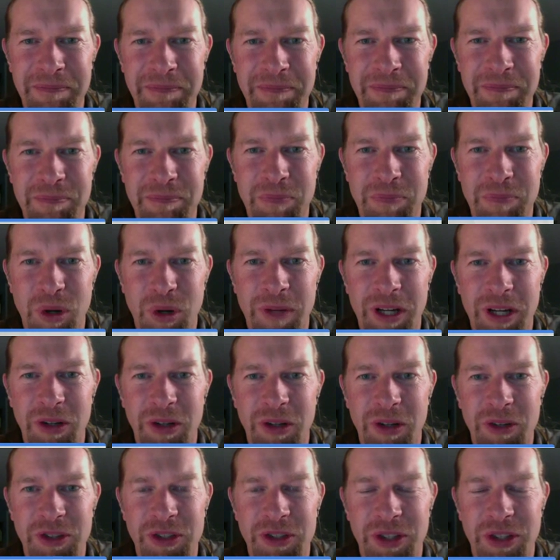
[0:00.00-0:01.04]

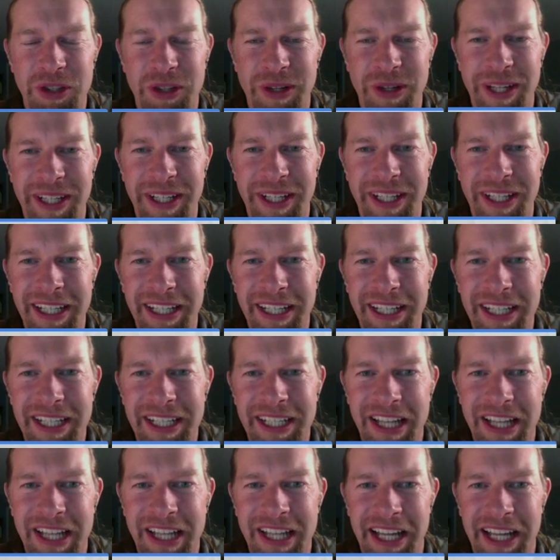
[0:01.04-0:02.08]
permaculture
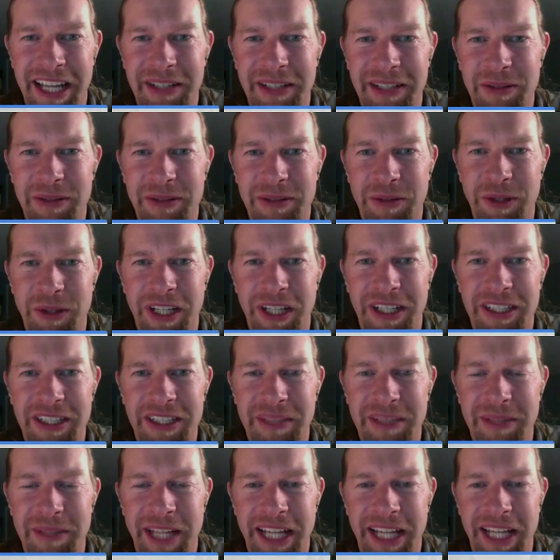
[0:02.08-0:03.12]
and working on
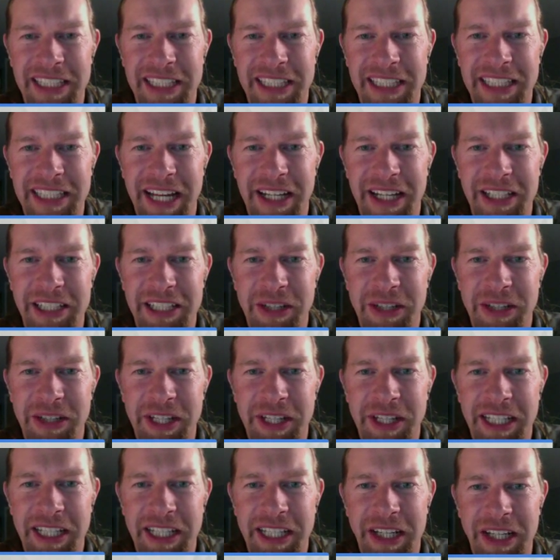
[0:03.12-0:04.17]
some of that. Is there
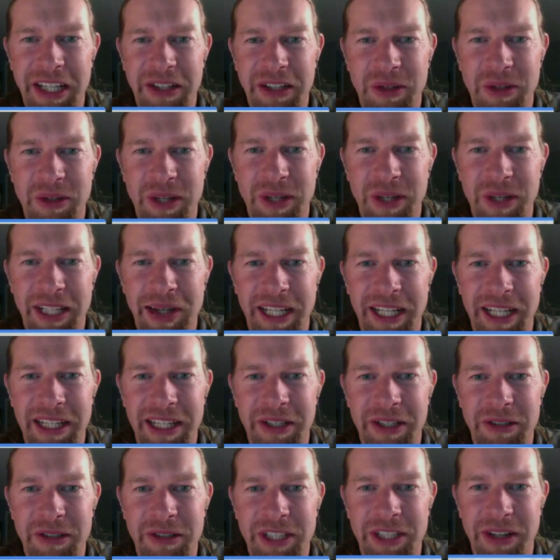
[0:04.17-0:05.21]
anything that you're doing in
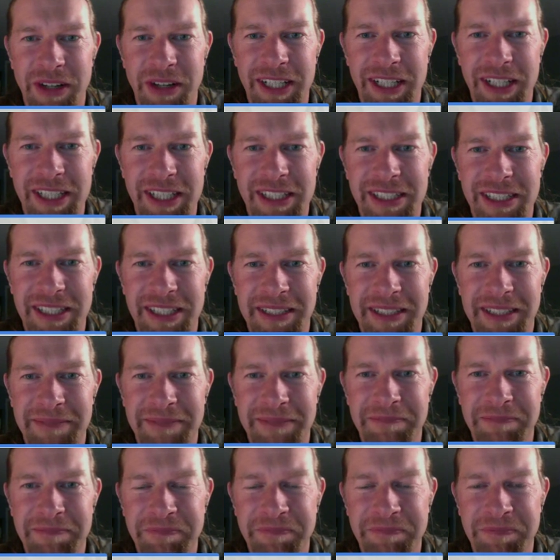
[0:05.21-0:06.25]
those areas,
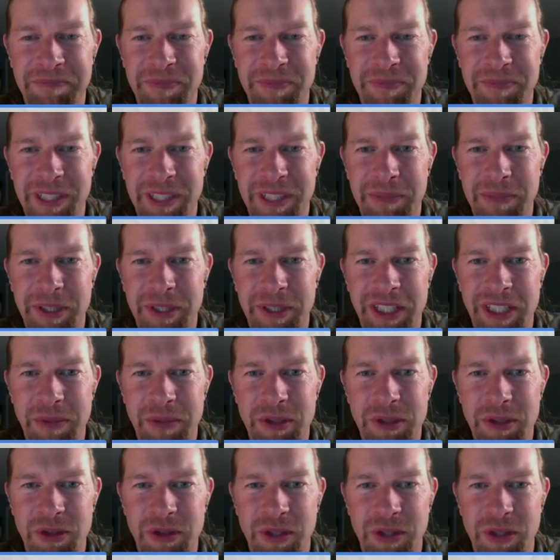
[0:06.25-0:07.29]
like building up your
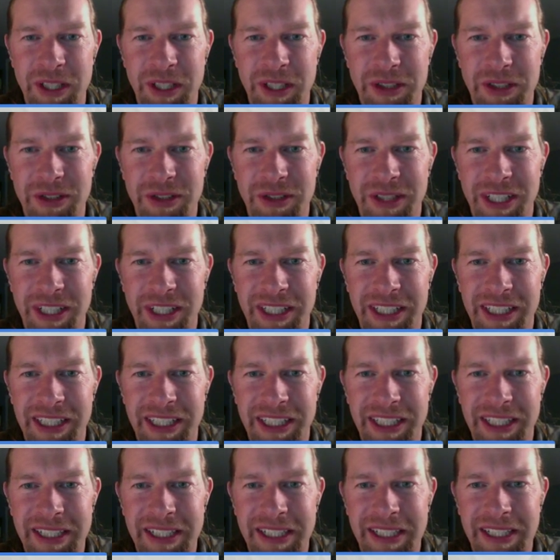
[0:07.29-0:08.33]
soil or trying to
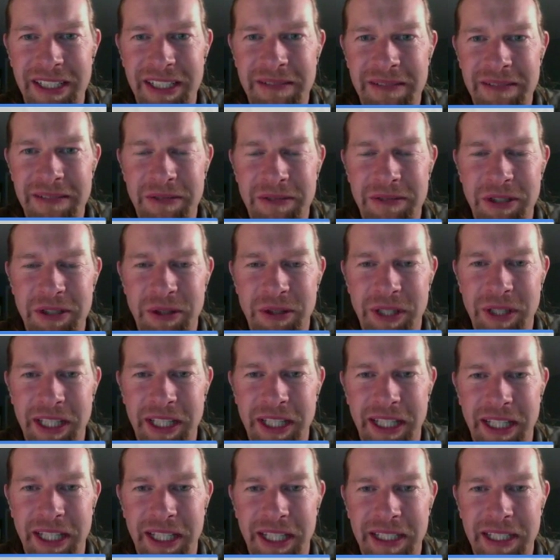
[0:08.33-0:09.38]
do
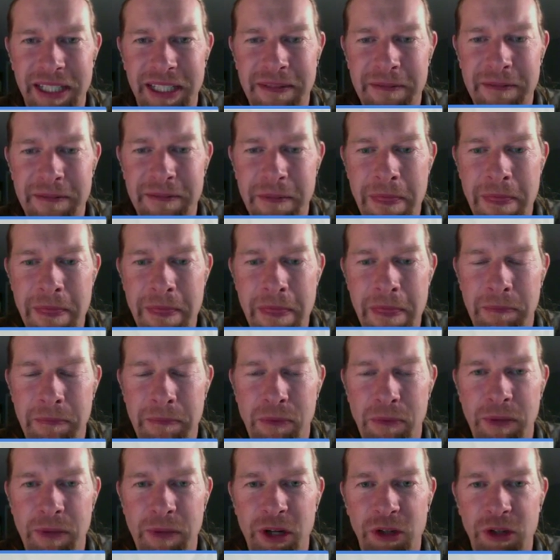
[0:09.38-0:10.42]
anything
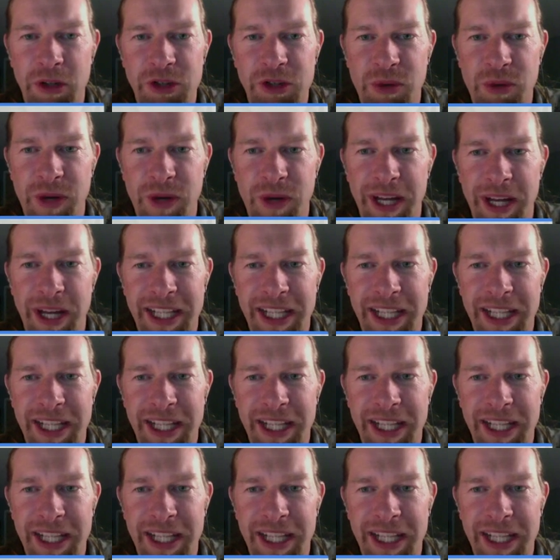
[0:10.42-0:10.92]
permaculture-wise?